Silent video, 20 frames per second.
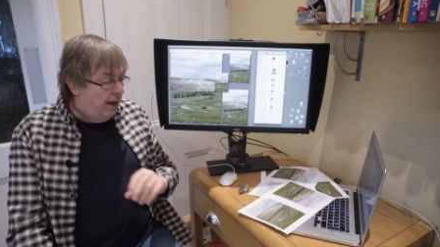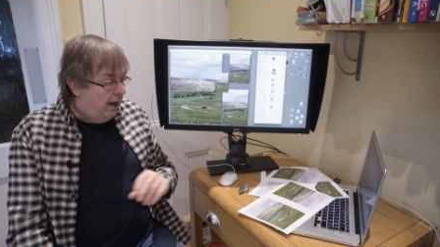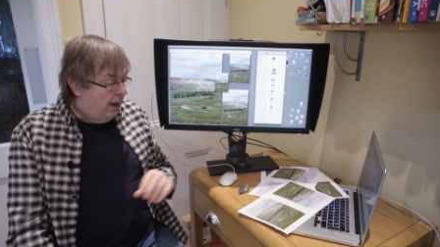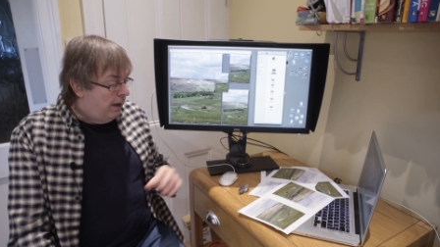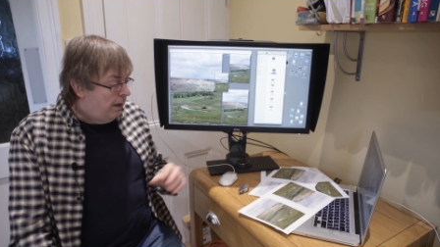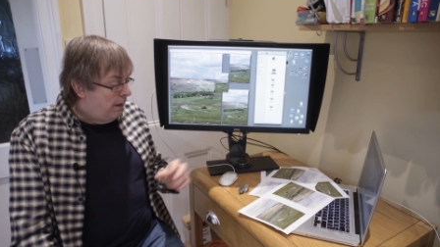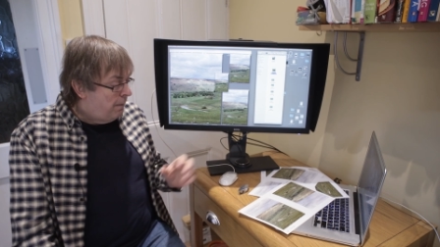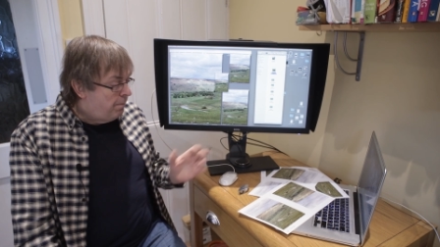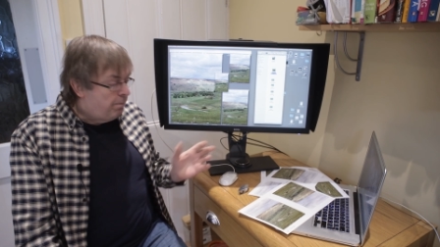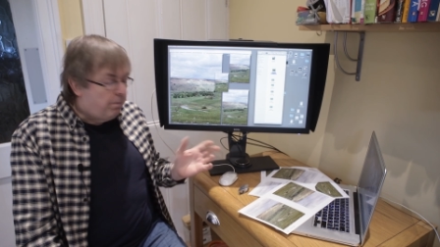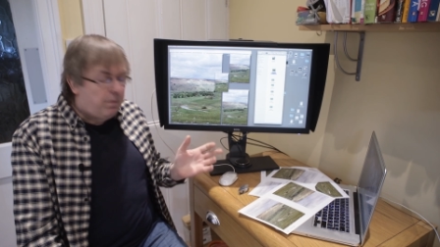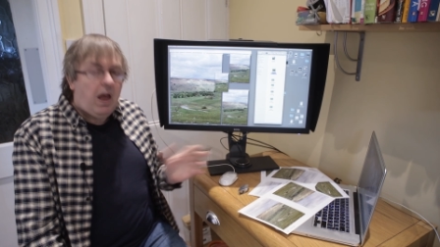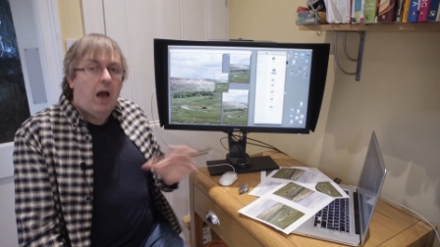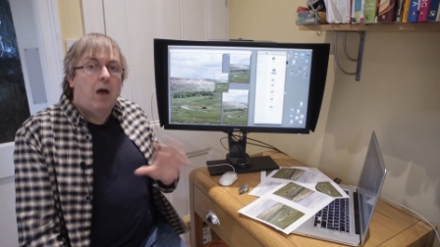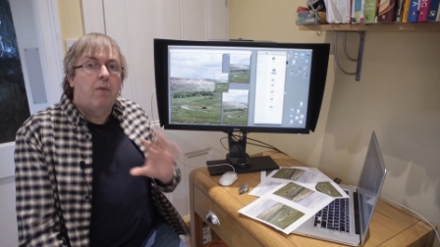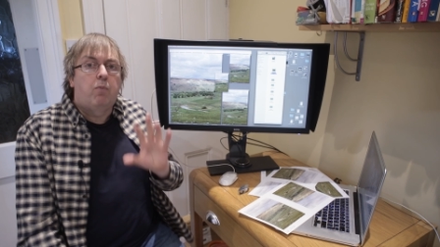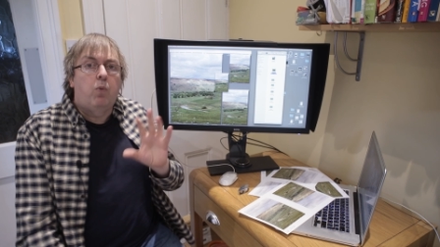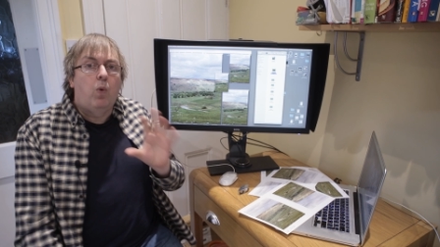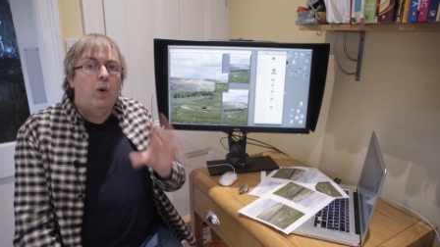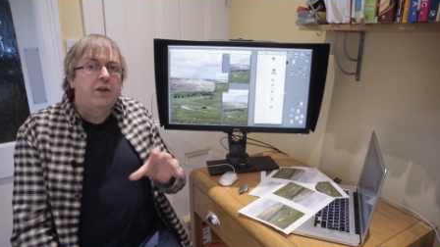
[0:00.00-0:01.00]
Um,
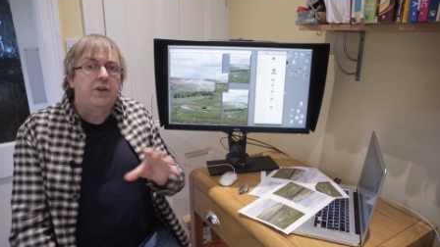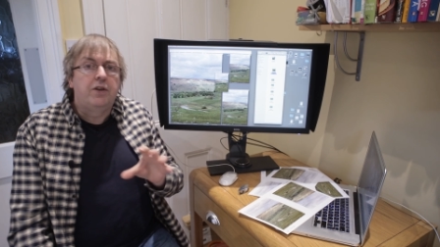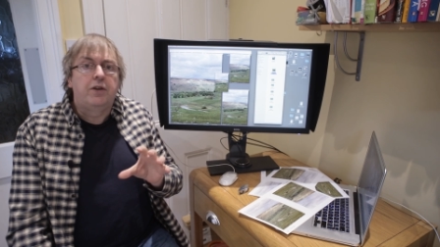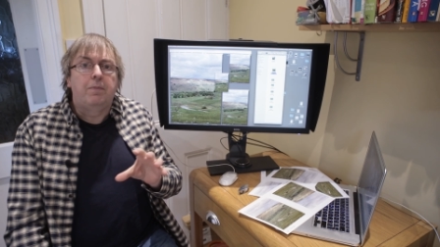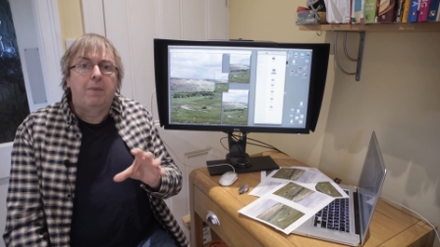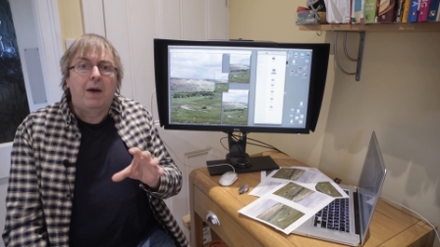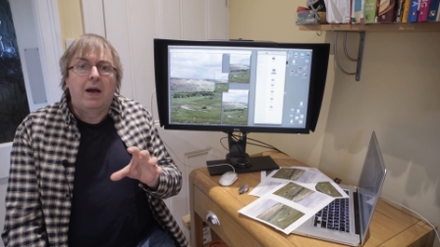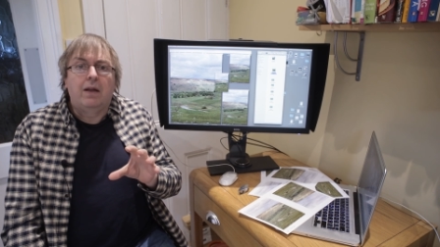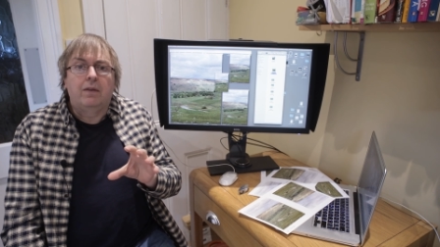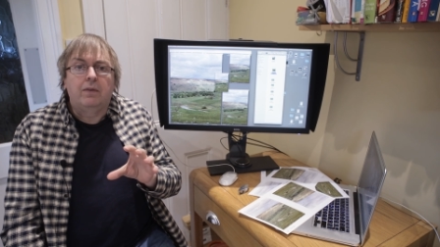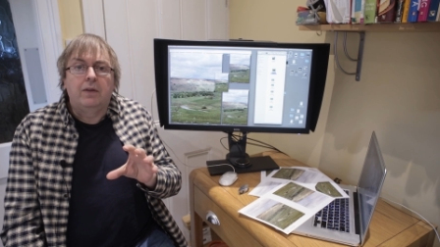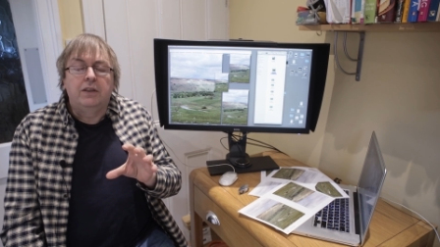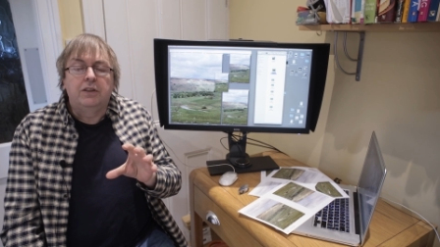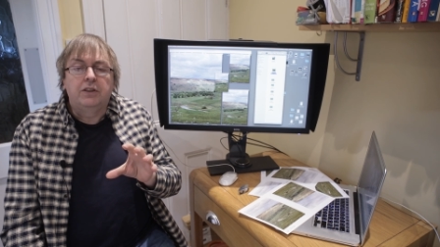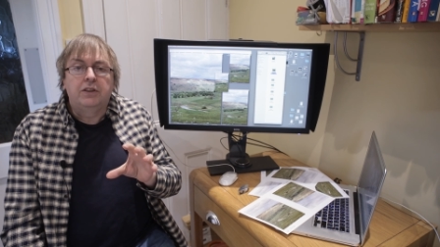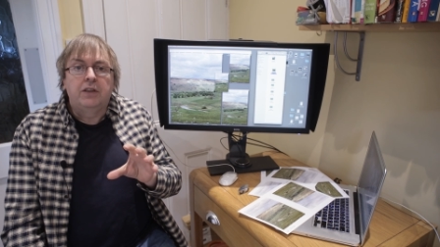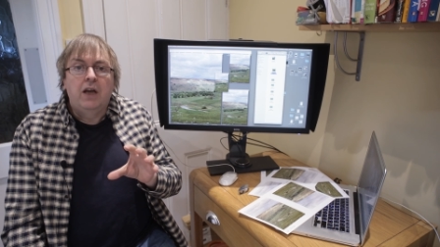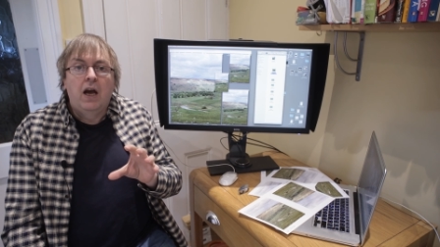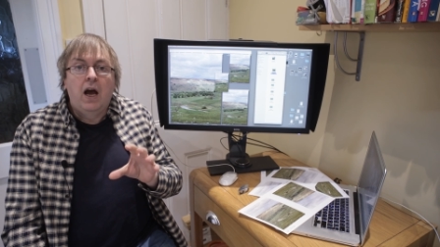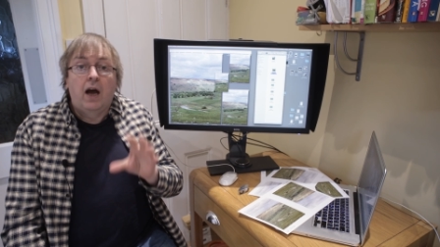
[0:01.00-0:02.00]
I've wondered about
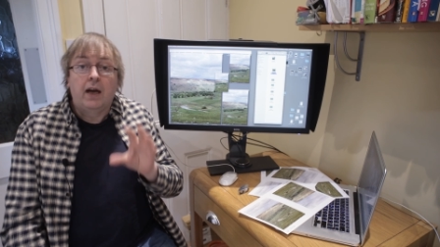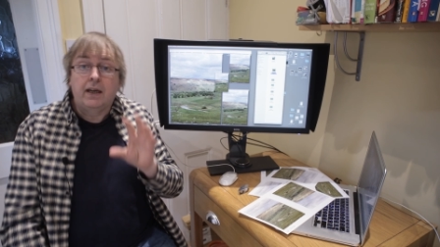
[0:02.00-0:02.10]
this.